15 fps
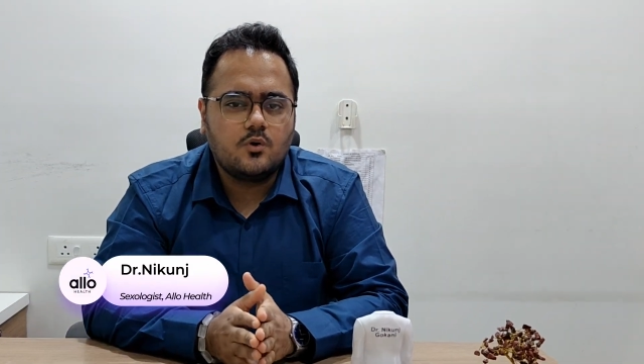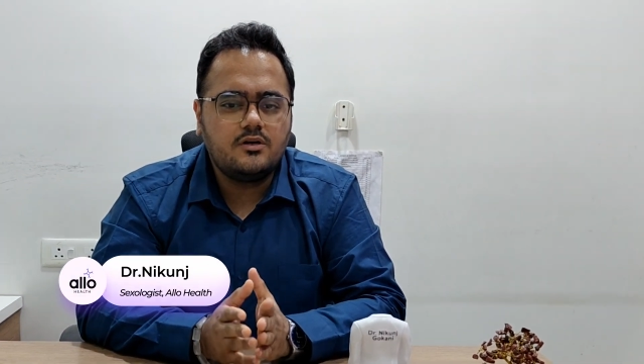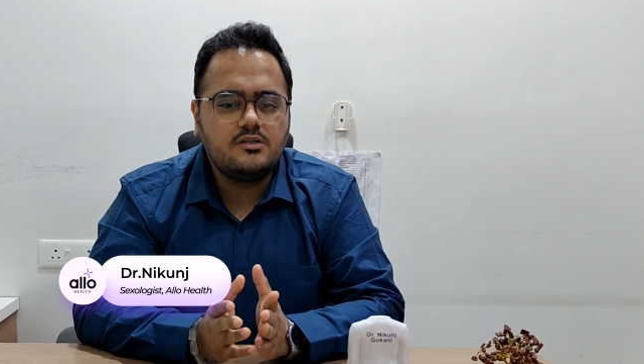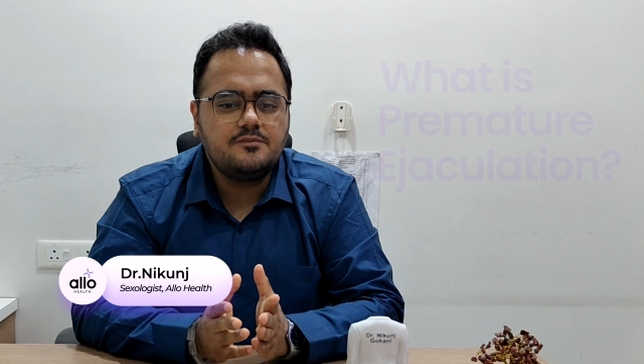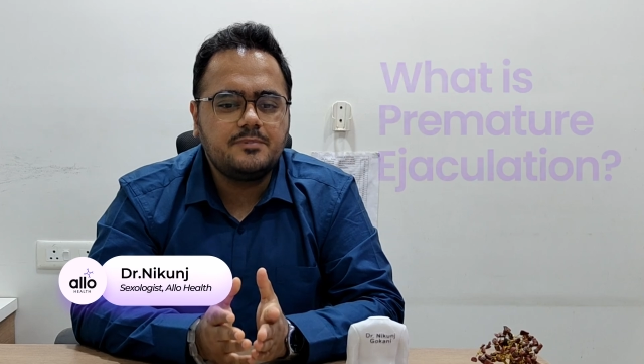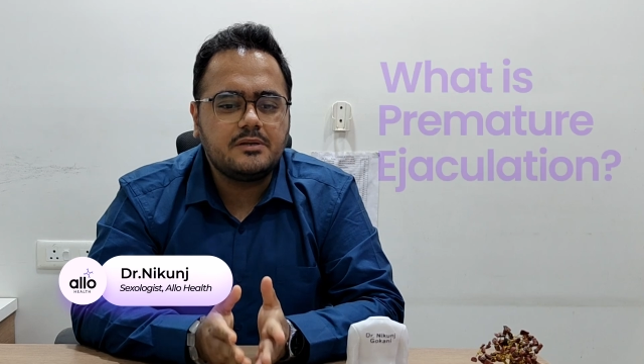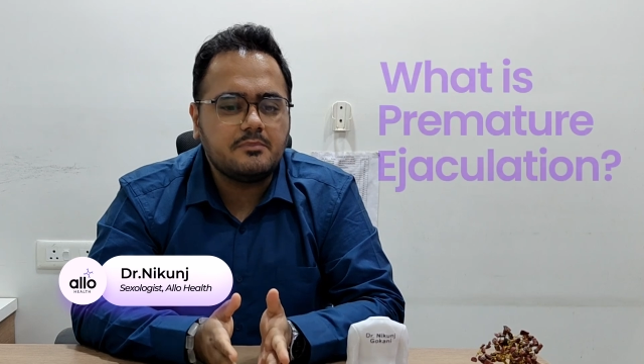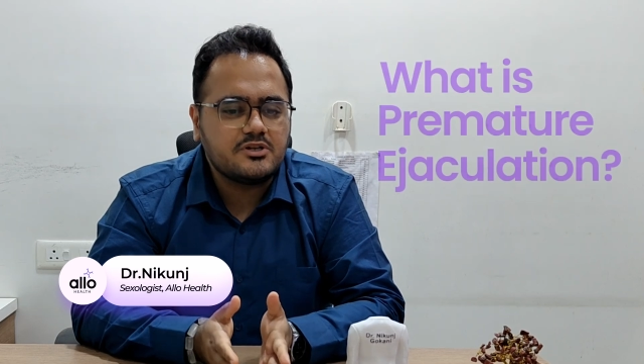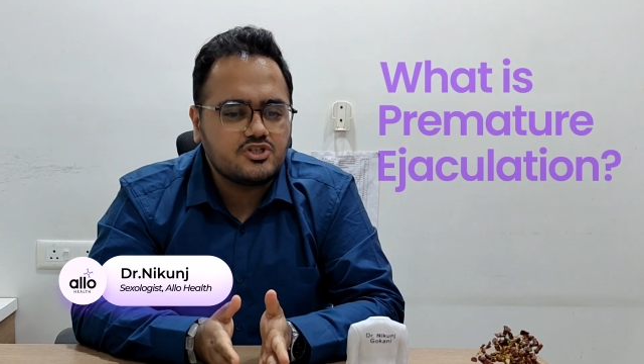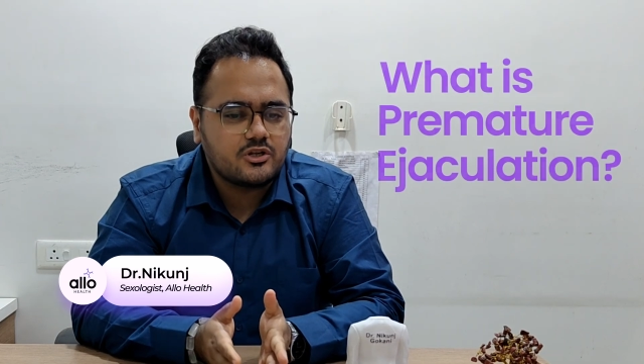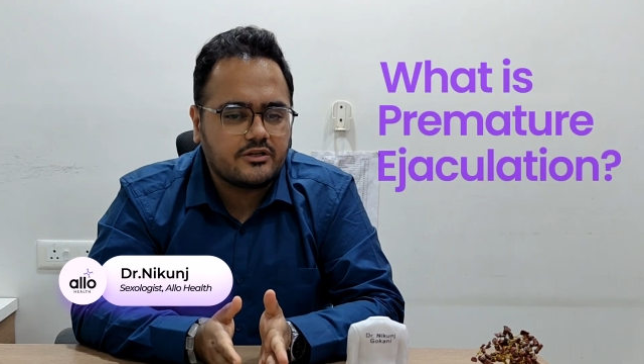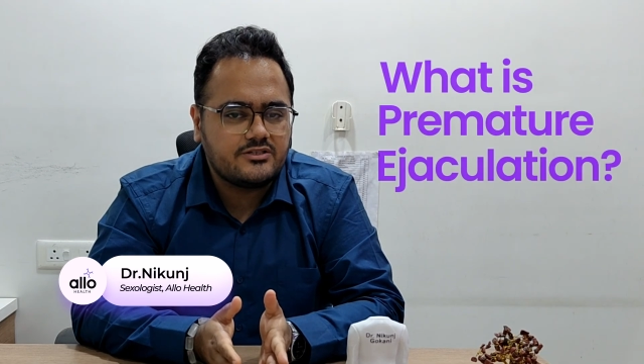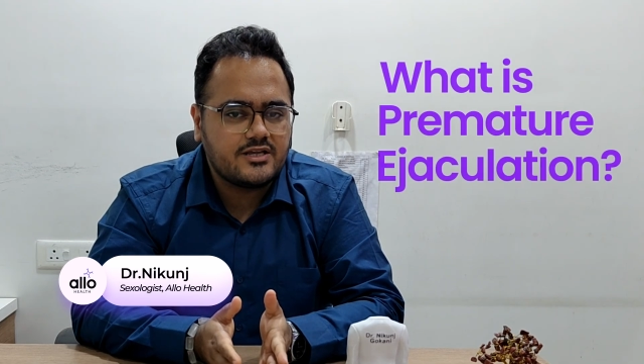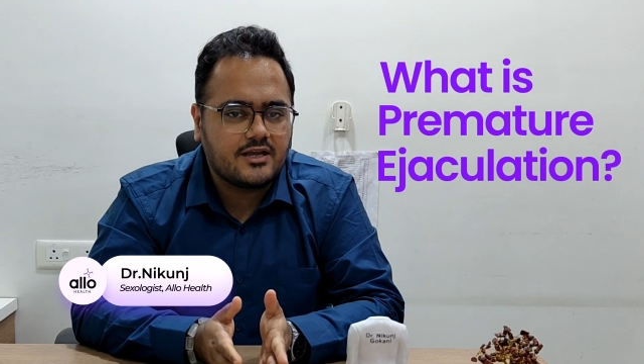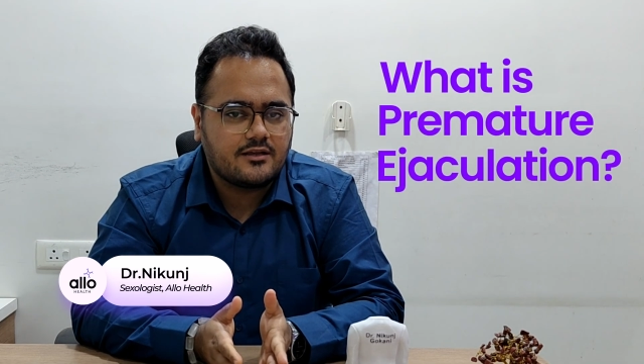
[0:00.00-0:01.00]
What is
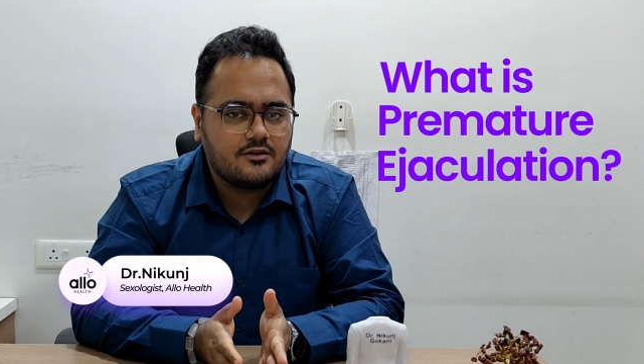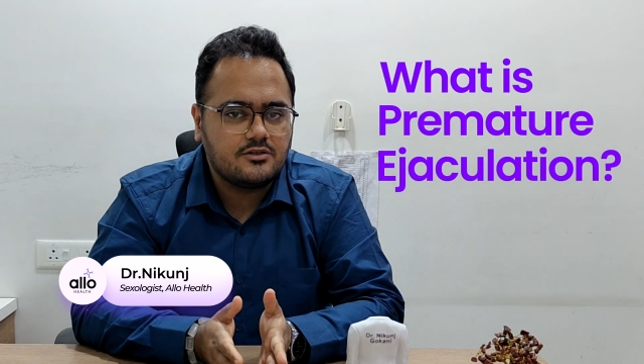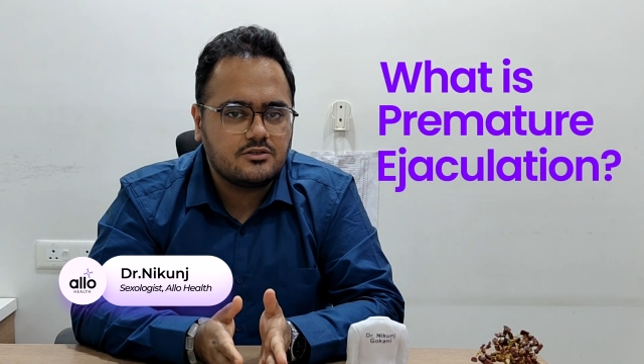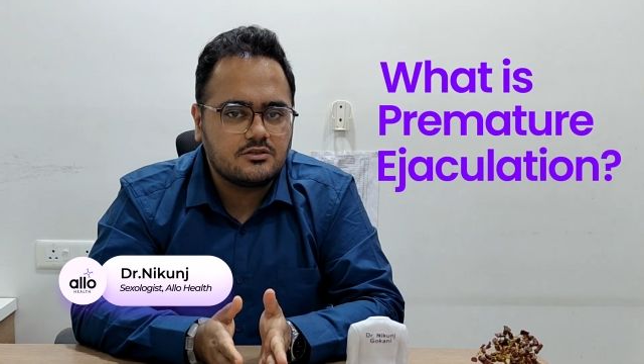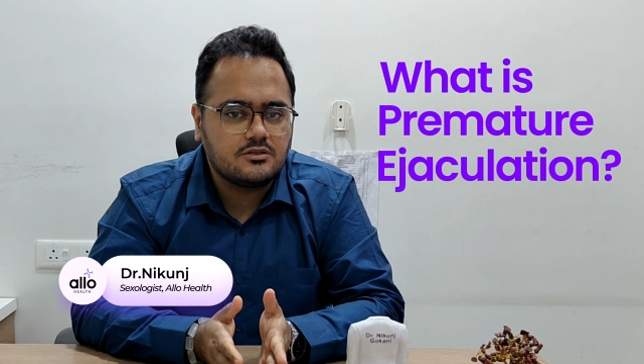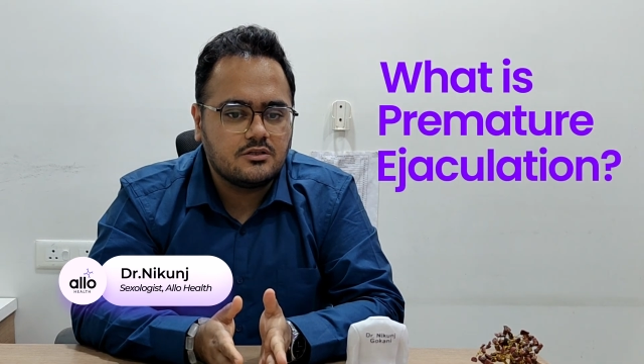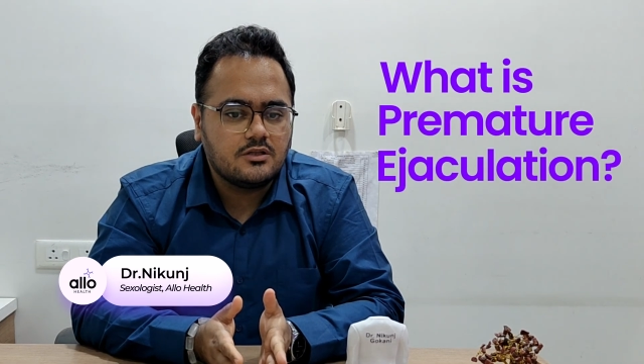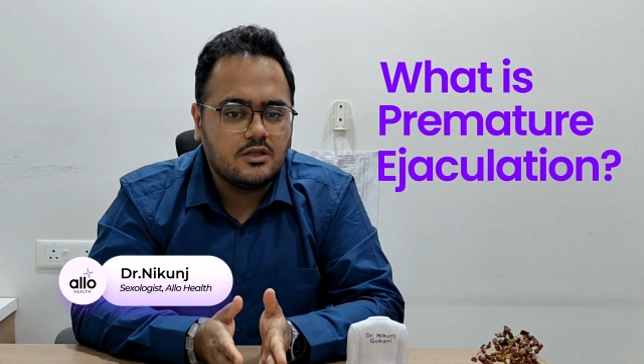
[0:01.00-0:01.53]
premature ejaculation?